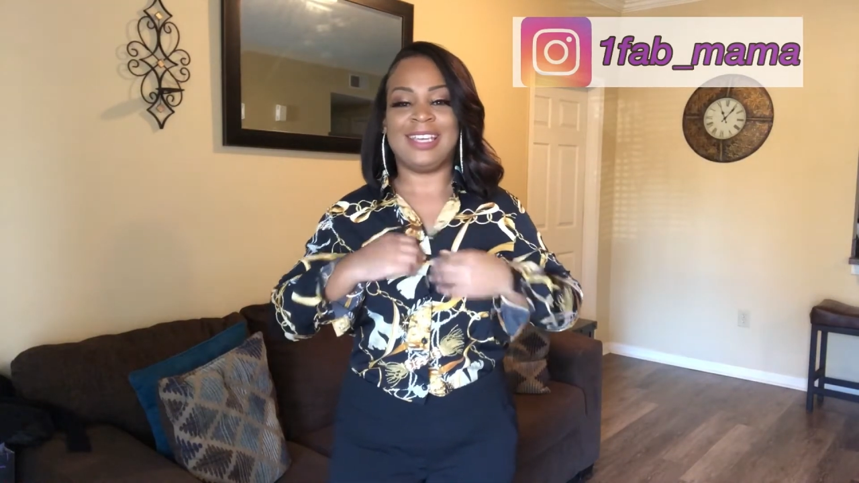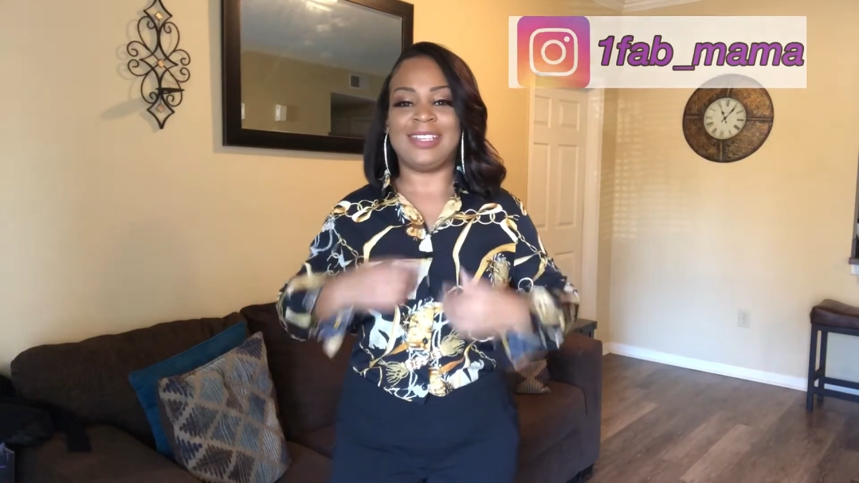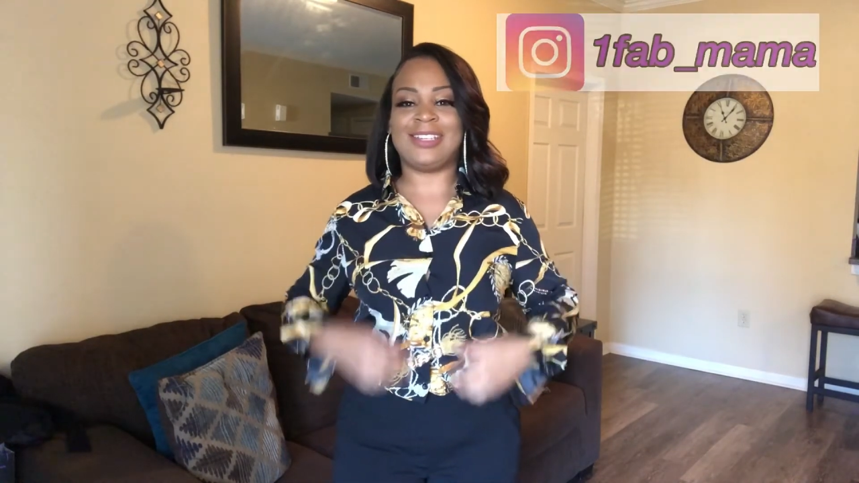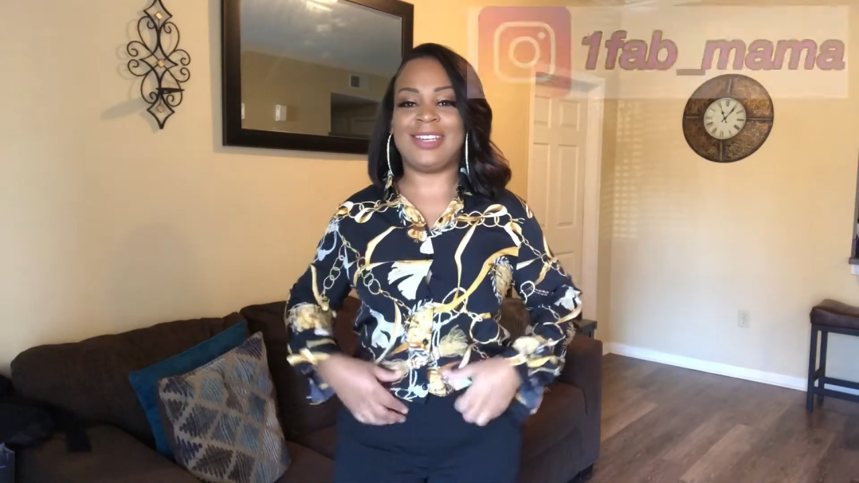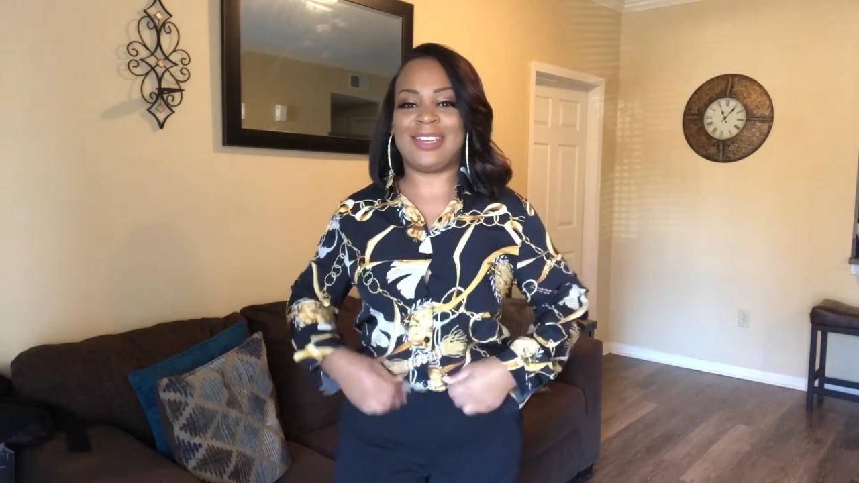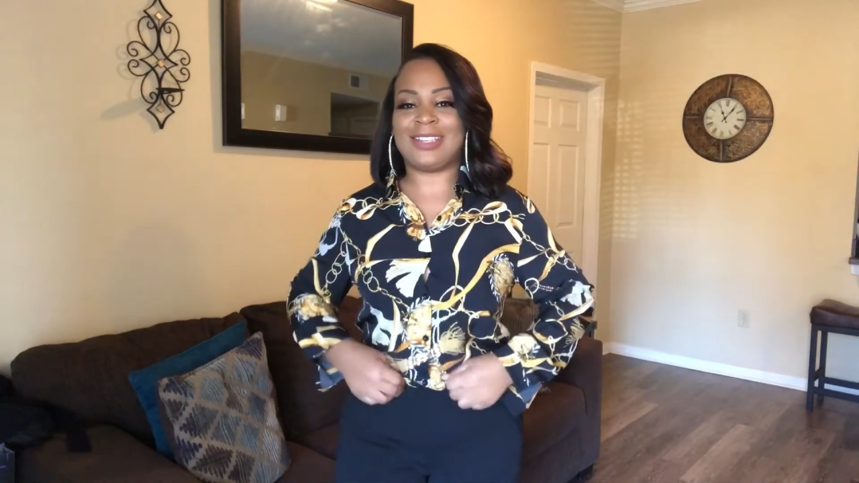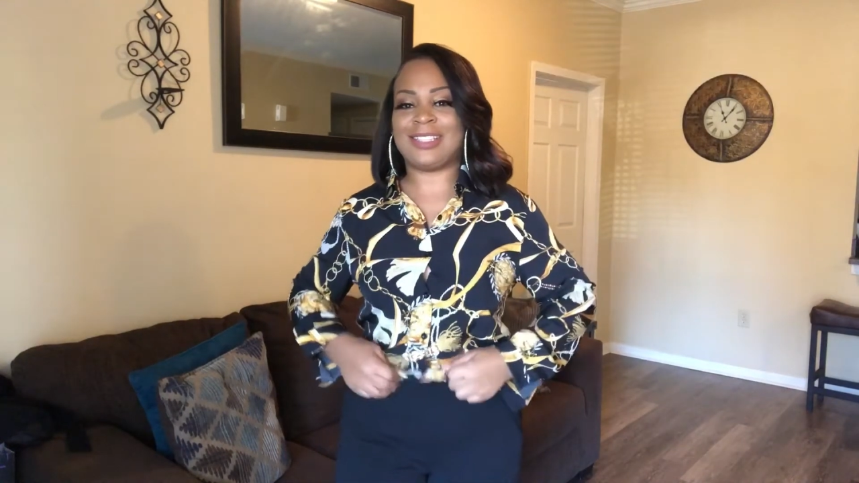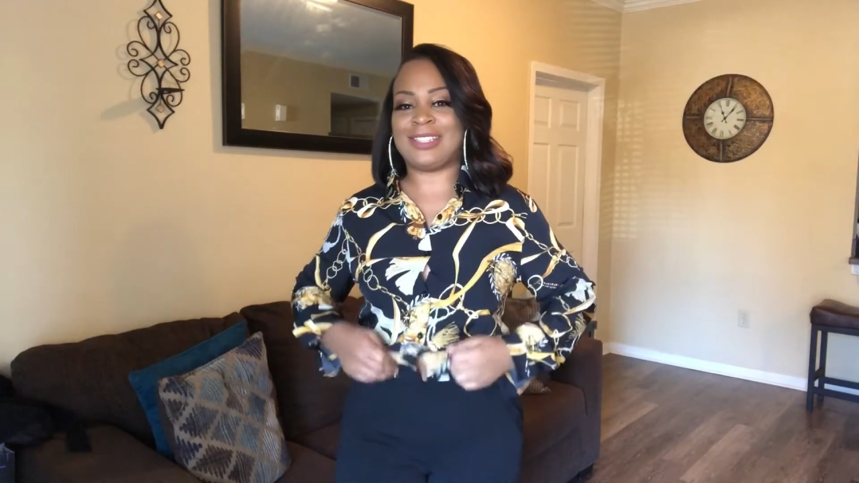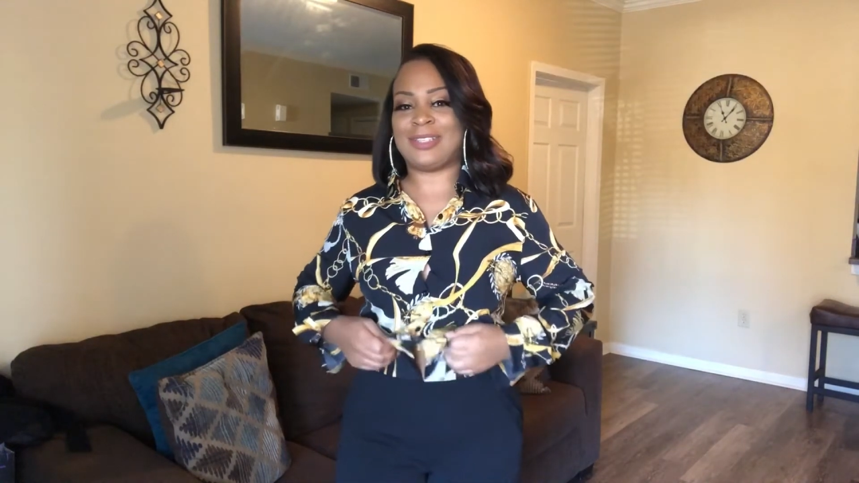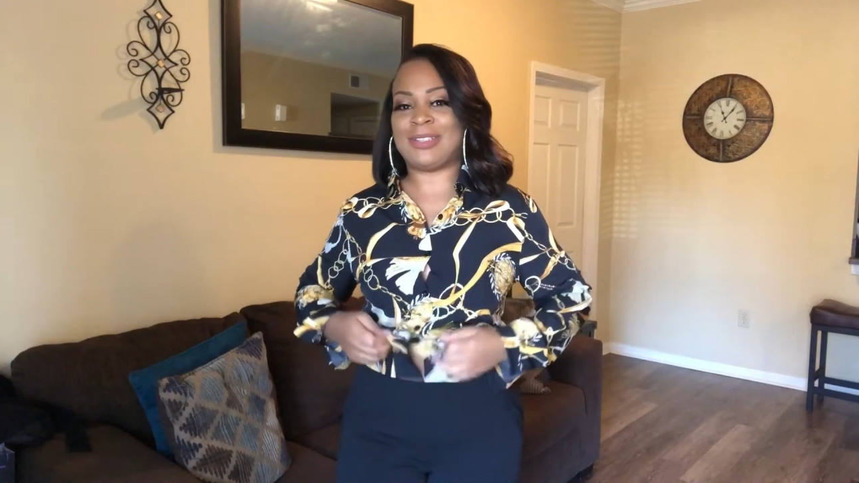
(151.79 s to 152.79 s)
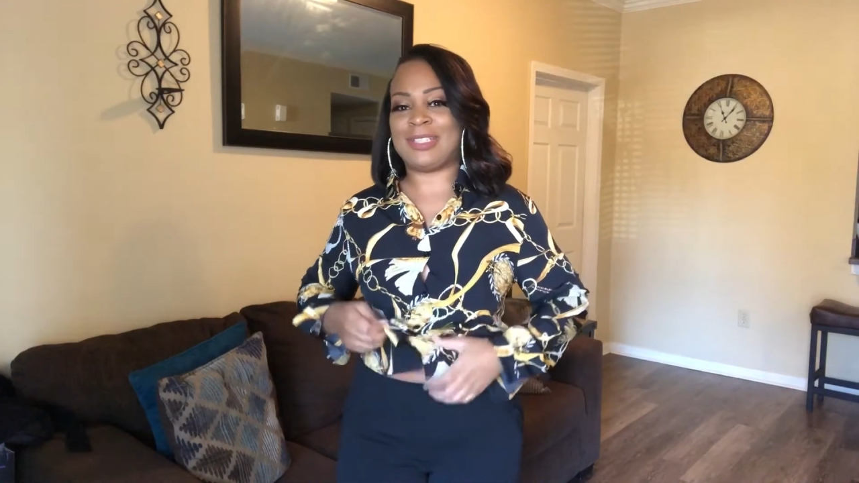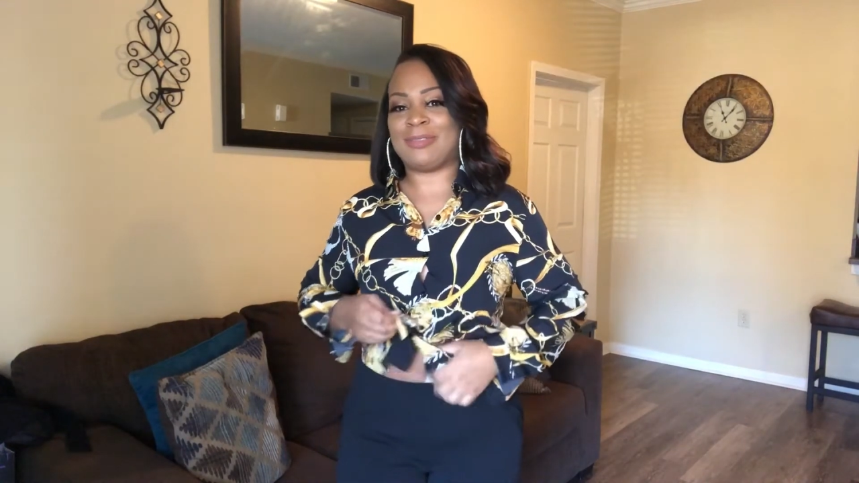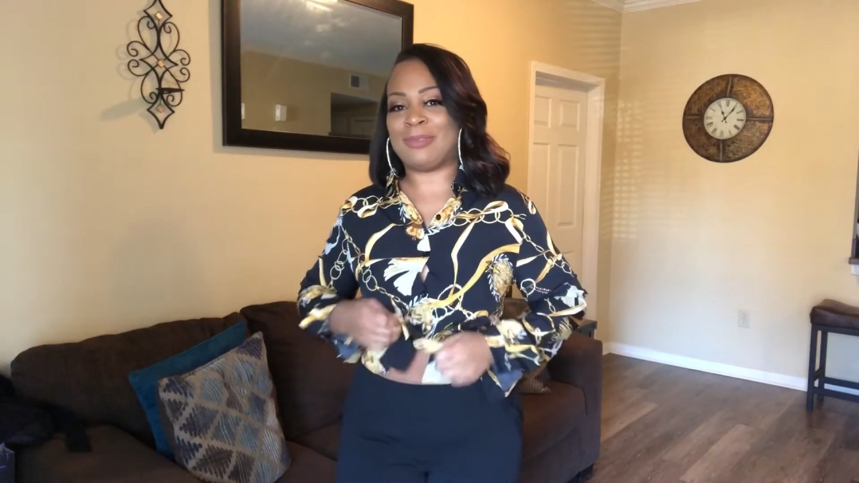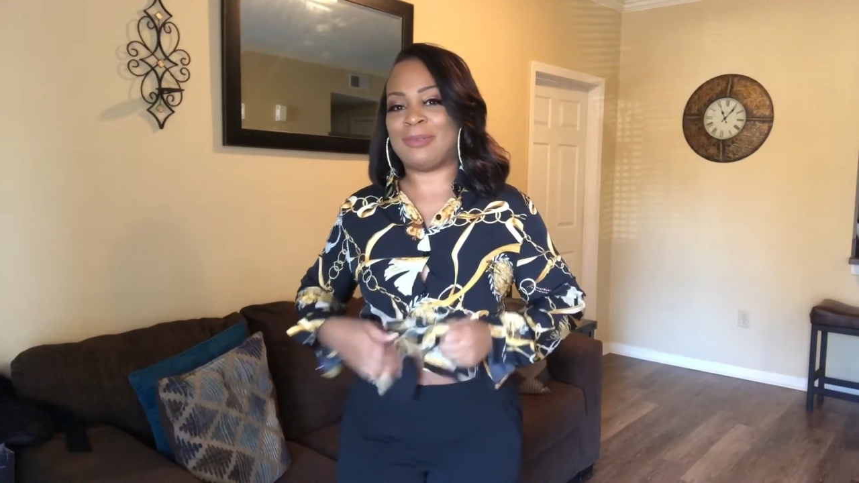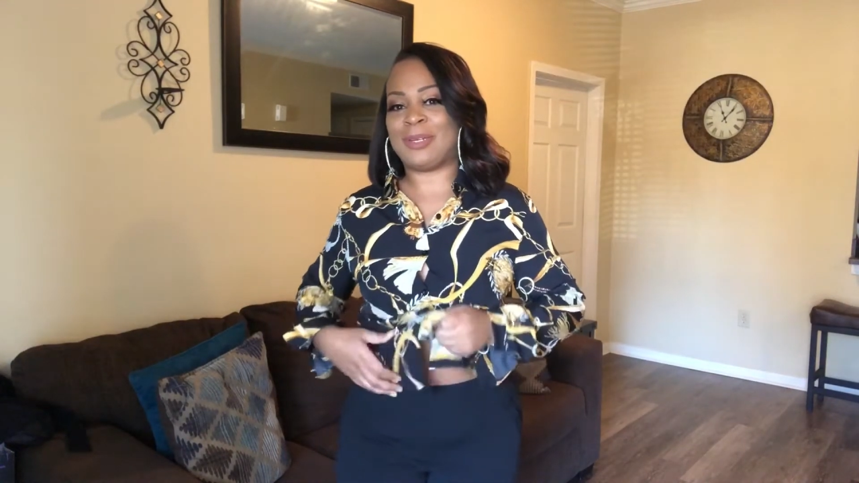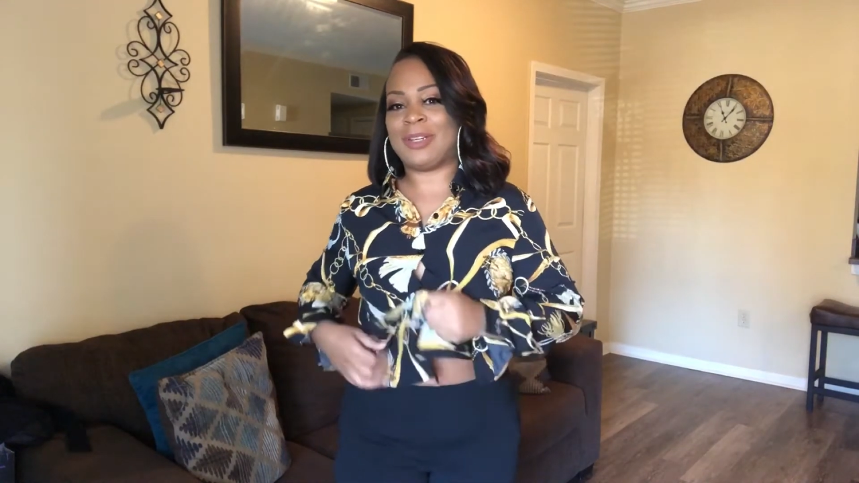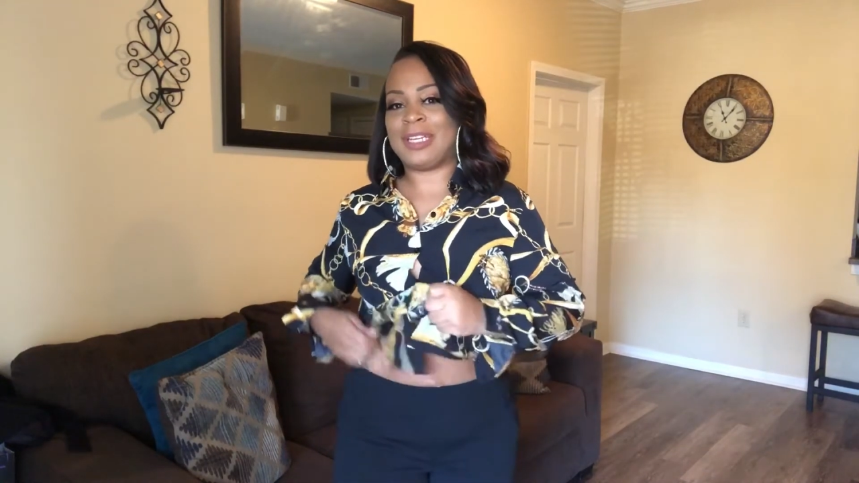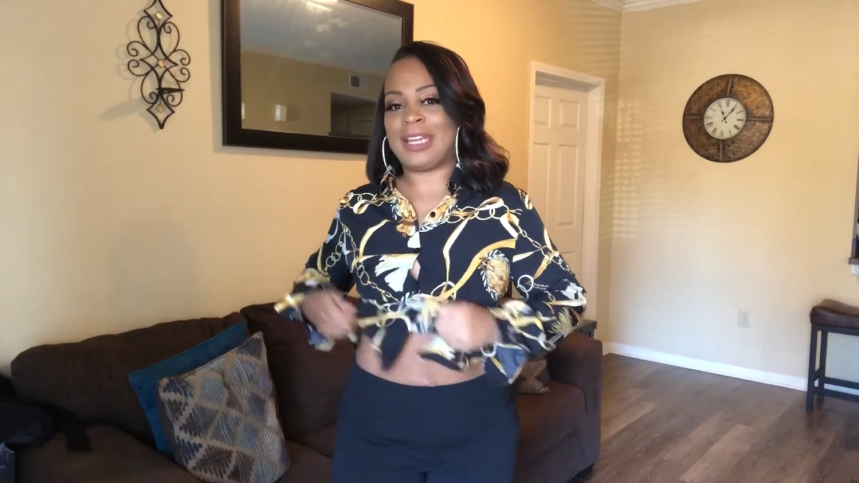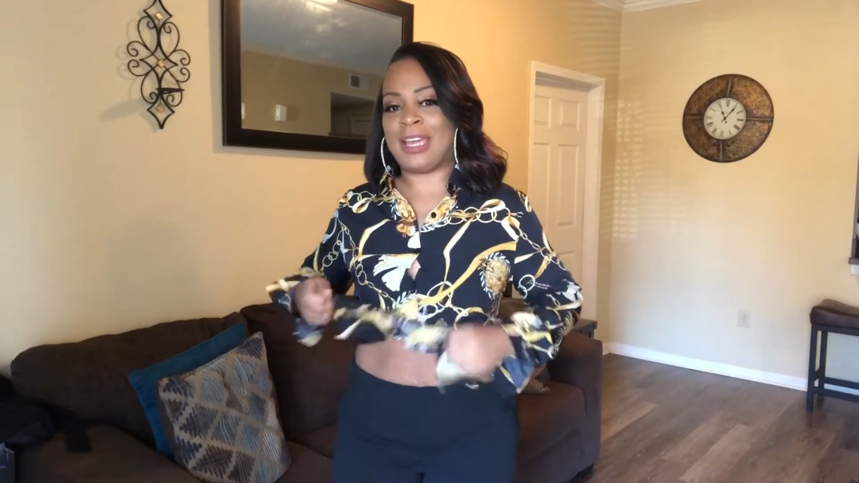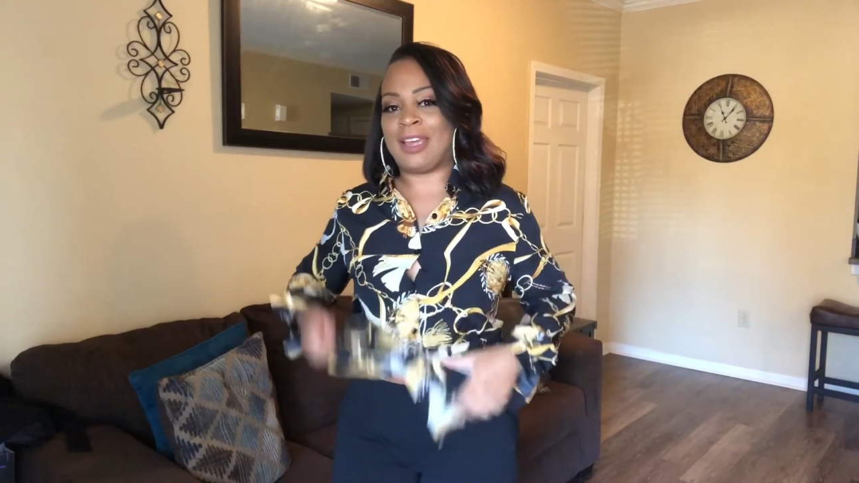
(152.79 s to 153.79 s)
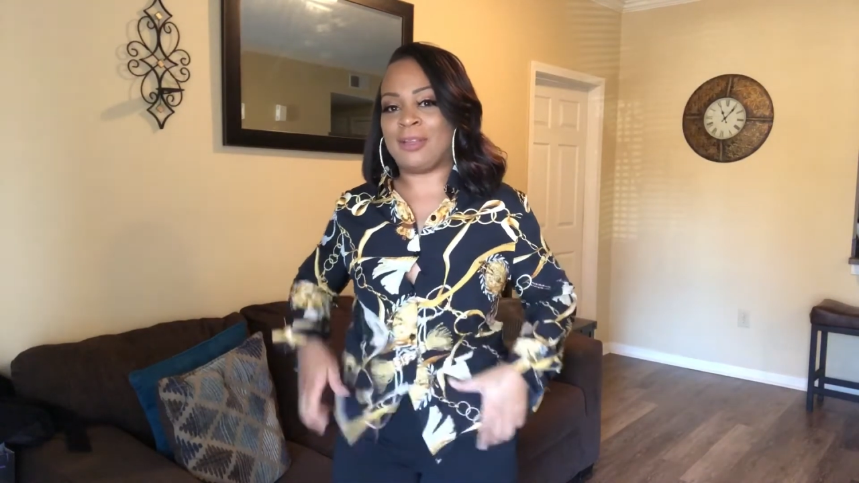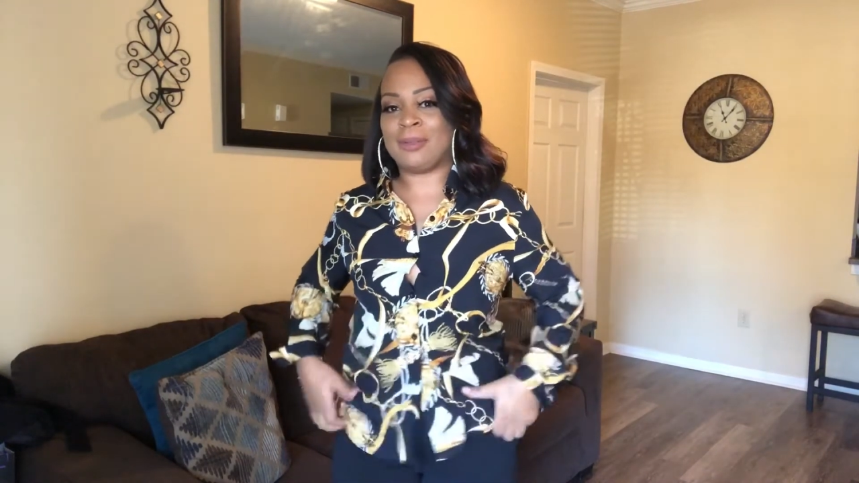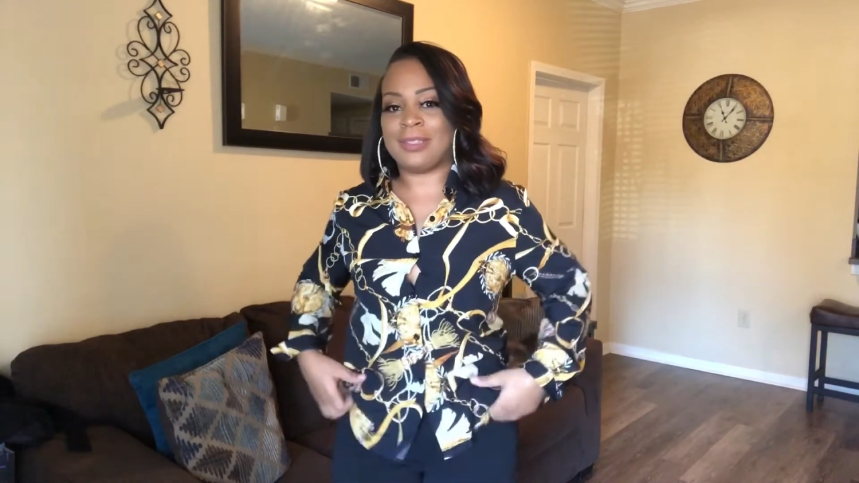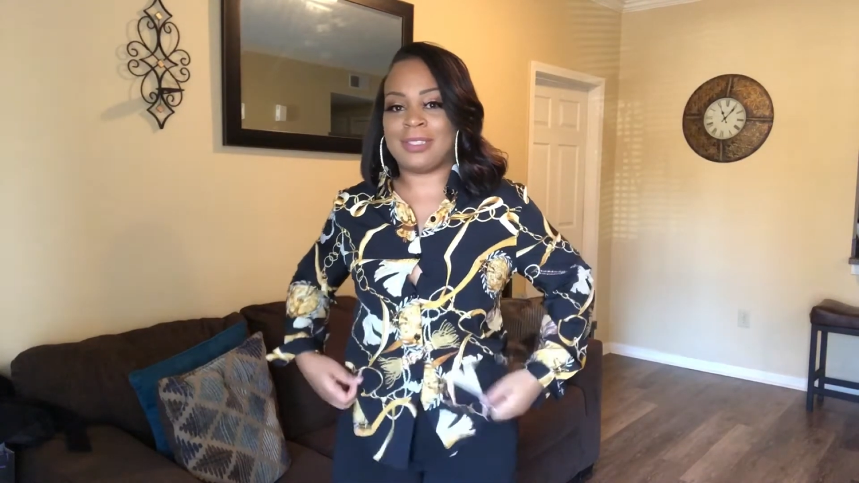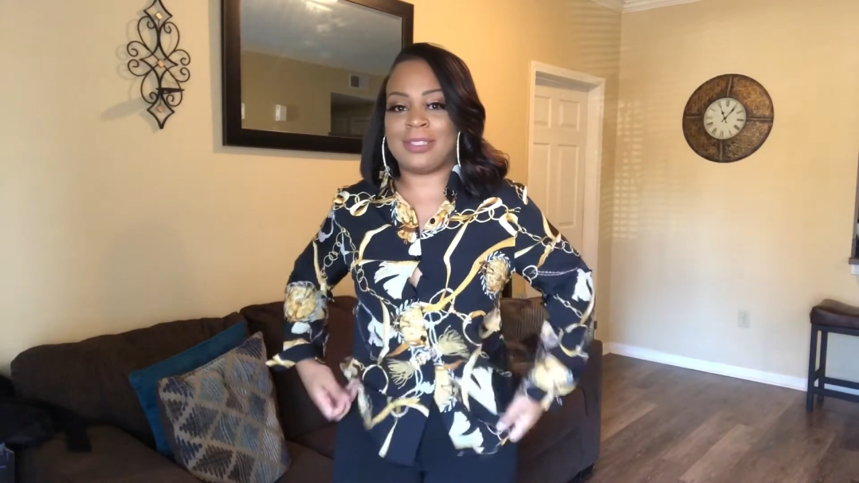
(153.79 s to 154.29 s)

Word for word: You can also even wear it out,